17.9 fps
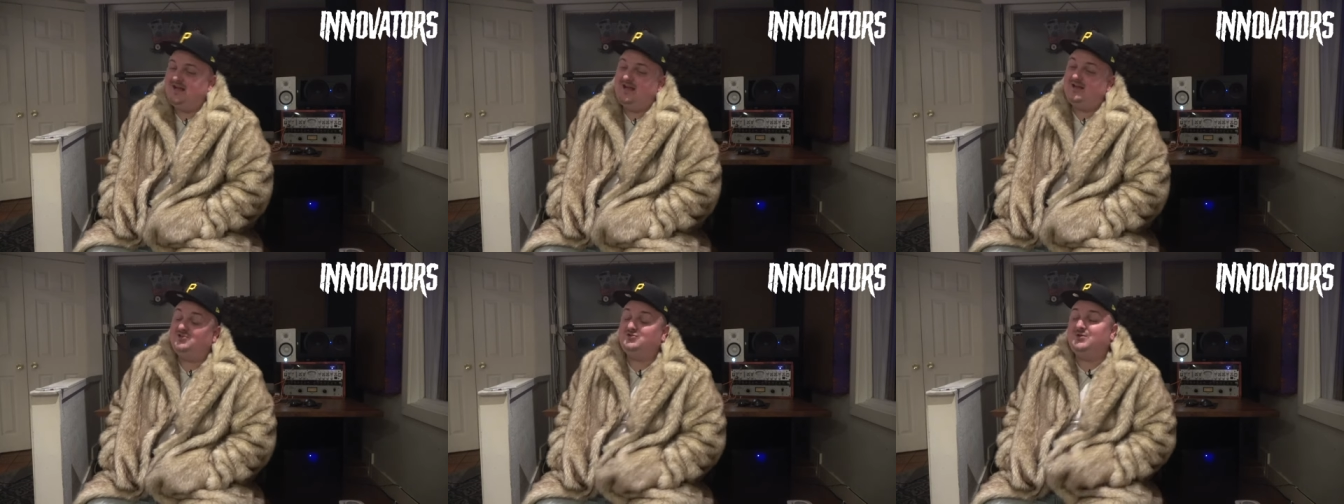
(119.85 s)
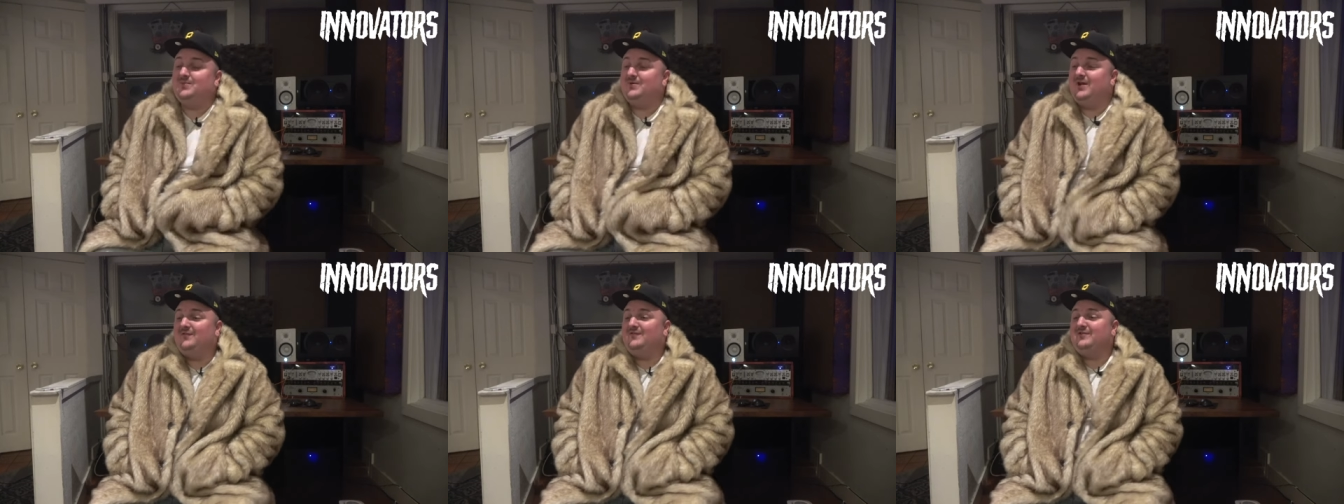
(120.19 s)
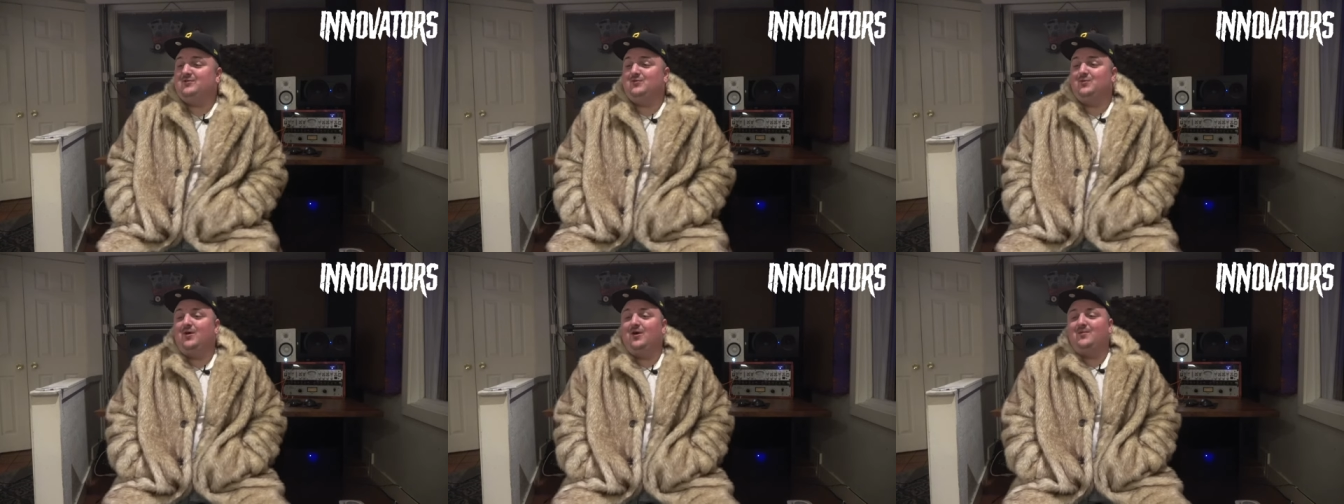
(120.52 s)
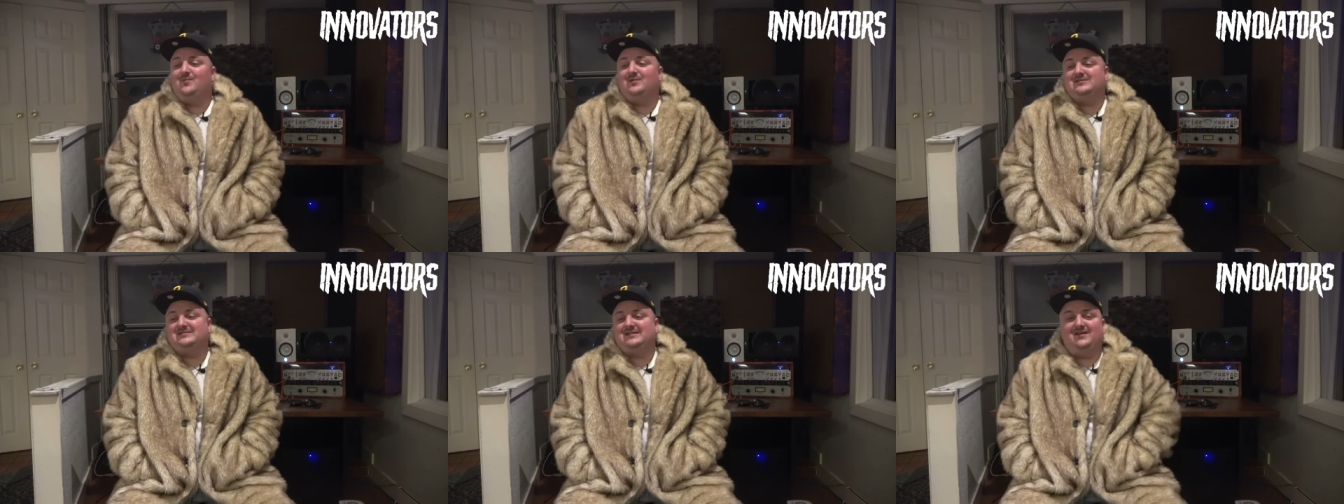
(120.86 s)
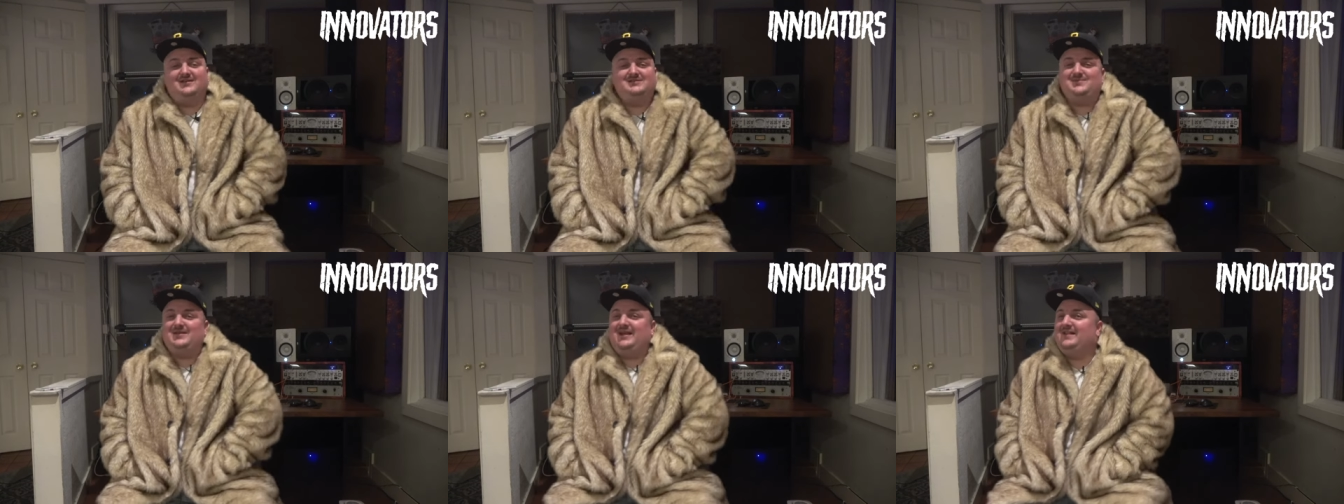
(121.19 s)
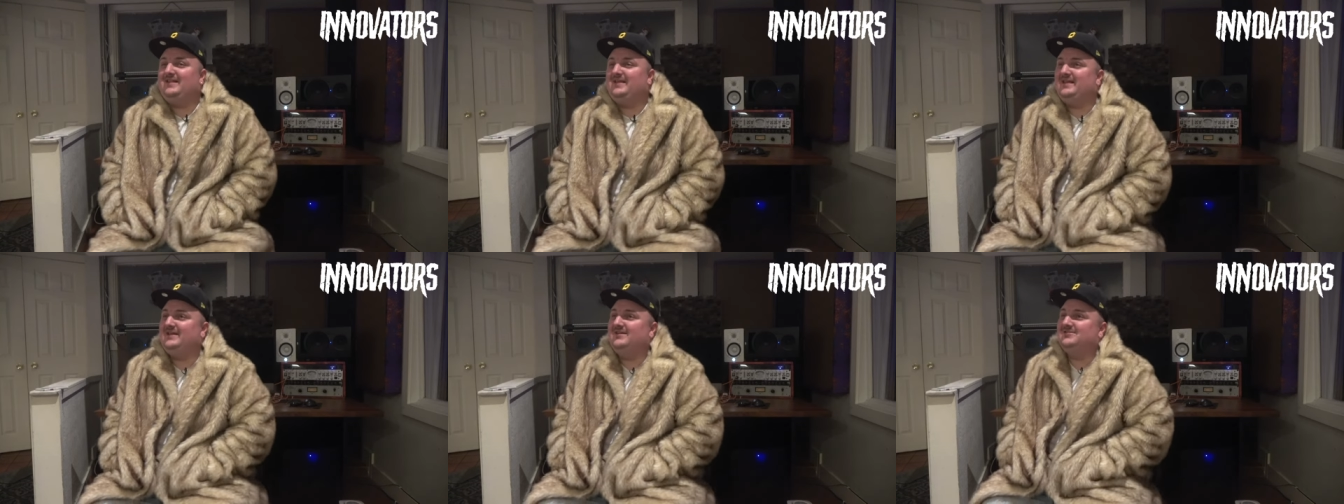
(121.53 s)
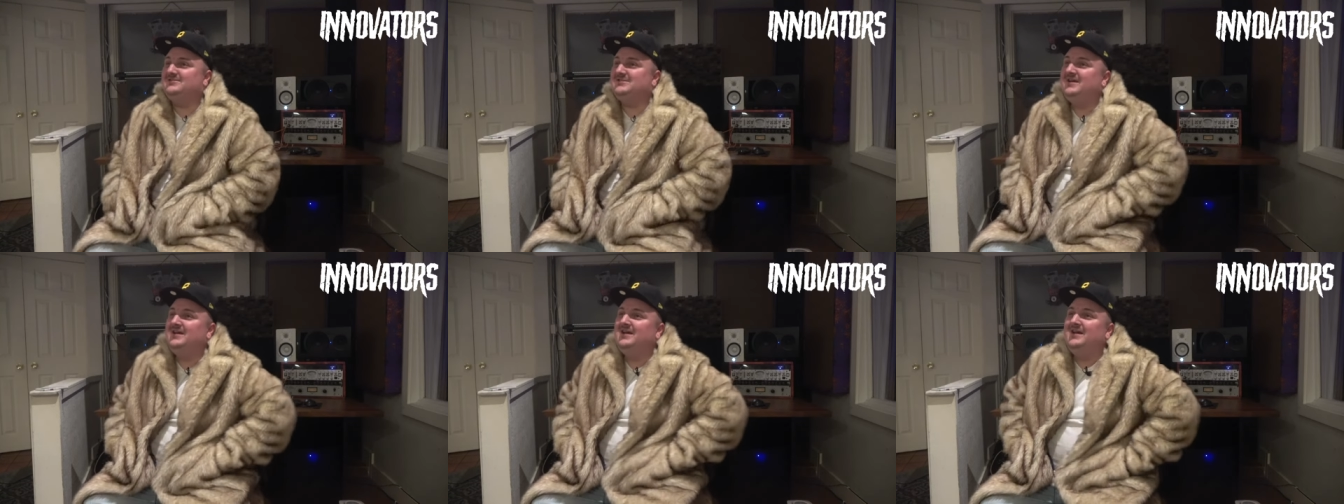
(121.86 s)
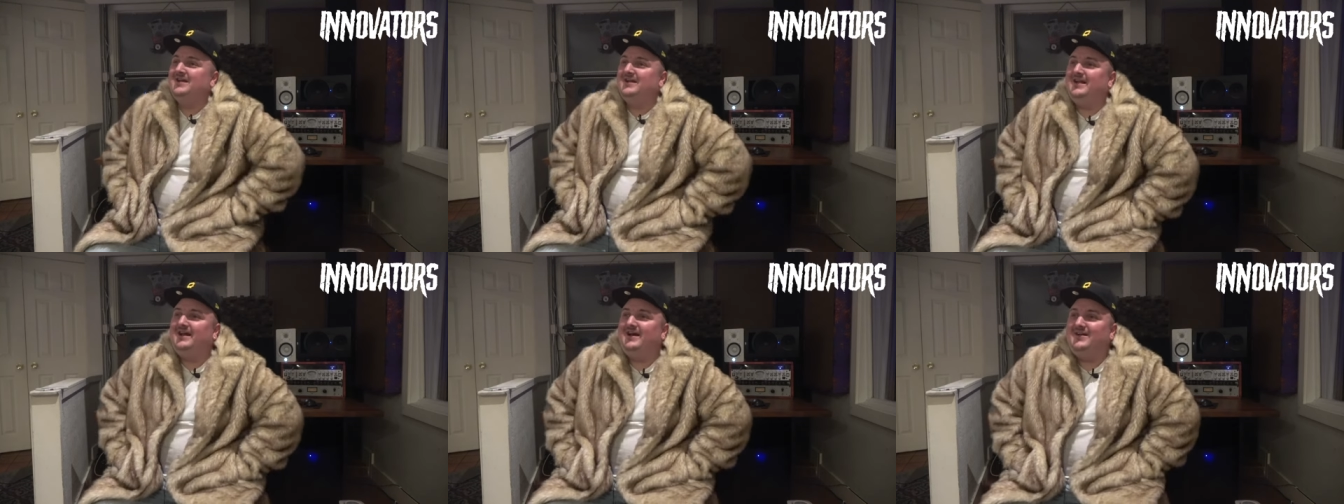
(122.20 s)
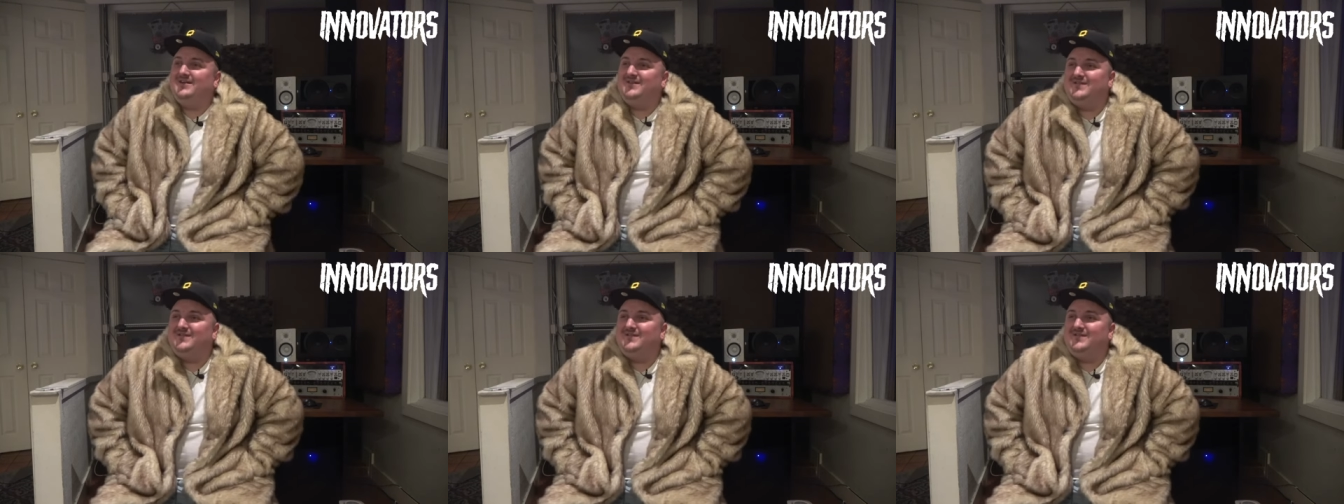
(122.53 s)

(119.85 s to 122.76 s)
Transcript: I ain't nah, tripping off it too hard myself. It's been hella years now. That, you